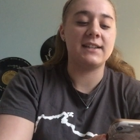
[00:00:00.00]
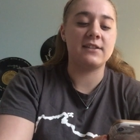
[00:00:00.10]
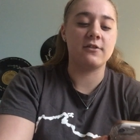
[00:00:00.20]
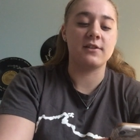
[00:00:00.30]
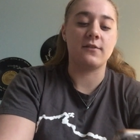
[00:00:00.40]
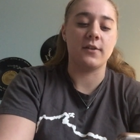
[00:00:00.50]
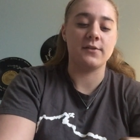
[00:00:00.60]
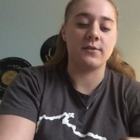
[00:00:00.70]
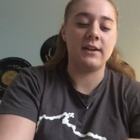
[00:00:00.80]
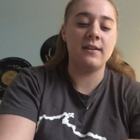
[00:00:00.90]
Sisters of
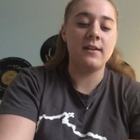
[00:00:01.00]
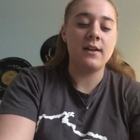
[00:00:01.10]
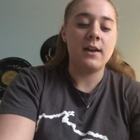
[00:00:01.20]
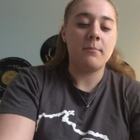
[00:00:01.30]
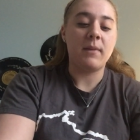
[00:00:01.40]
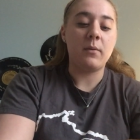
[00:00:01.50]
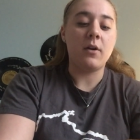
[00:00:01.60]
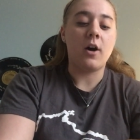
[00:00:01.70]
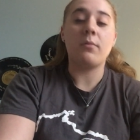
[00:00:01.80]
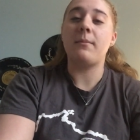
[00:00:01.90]
Rosary. May we
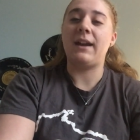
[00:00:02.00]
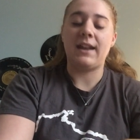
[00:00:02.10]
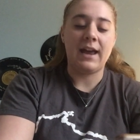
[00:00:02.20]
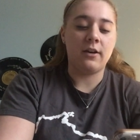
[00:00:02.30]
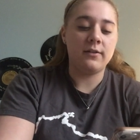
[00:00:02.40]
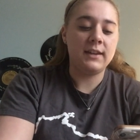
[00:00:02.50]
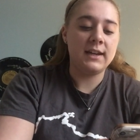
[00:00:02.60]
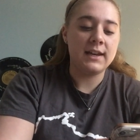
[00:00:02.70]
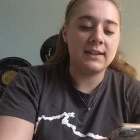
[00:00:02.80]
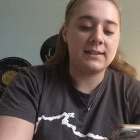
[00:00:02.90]
all remain
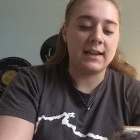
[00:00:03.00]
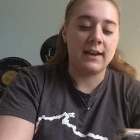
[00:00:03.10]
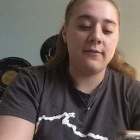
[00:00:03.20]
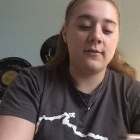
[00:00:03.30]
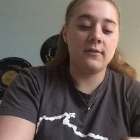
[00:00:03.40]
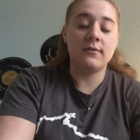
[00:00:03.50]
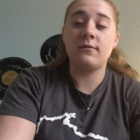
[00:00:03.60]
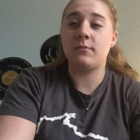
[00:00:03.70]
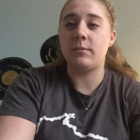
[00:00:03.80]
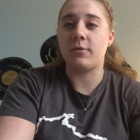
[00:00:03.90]
healthy and safe.
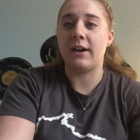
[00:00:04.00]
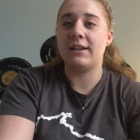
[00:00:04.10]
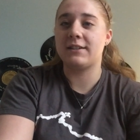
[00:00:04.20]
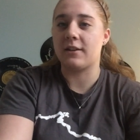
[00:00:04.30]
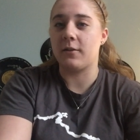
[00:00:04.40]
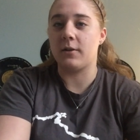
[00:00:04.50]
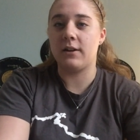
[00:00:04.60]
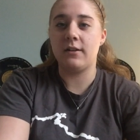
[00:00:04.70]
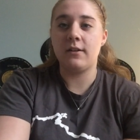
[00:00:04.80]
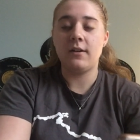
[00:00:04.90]
We pray to the Lord.